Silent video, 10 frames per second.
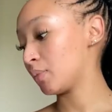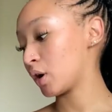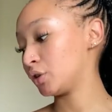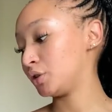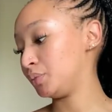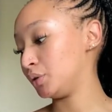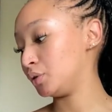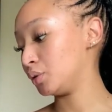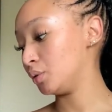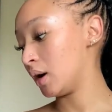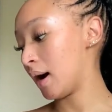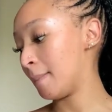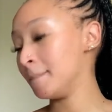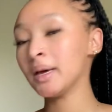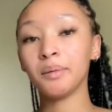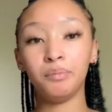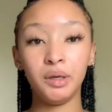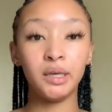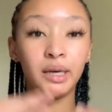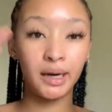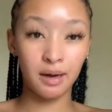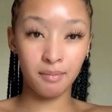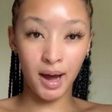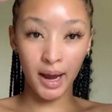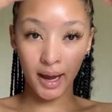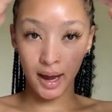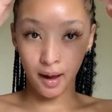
contribute to me getting my